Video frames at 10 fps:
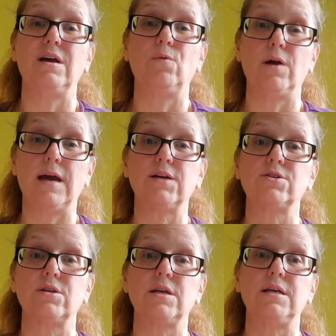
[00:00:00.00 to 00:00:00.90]
we're
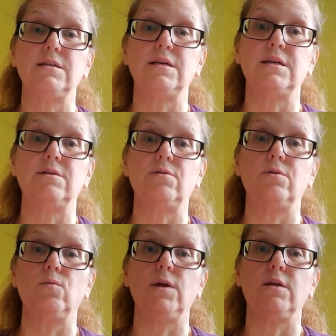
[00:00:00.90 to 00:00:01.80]
actually did
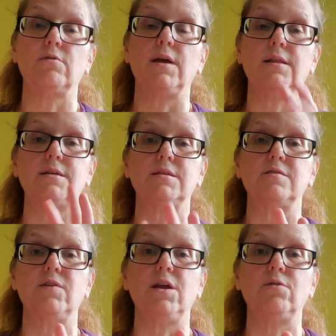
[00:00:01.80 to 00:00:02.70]
on week 3, and this is
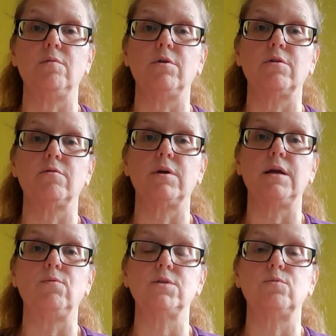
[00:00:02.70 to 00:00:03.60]
video number 3,
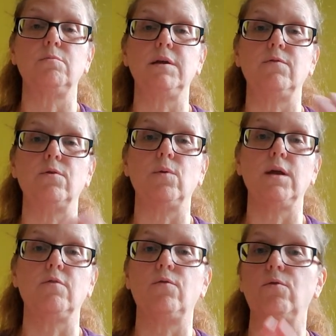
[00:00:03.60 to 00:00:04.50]
which will be for
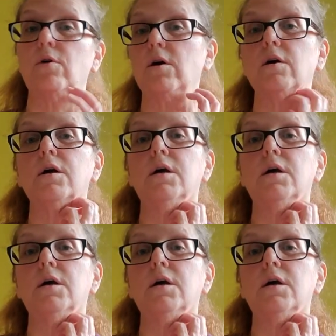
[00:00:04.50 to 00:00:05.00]
week 4.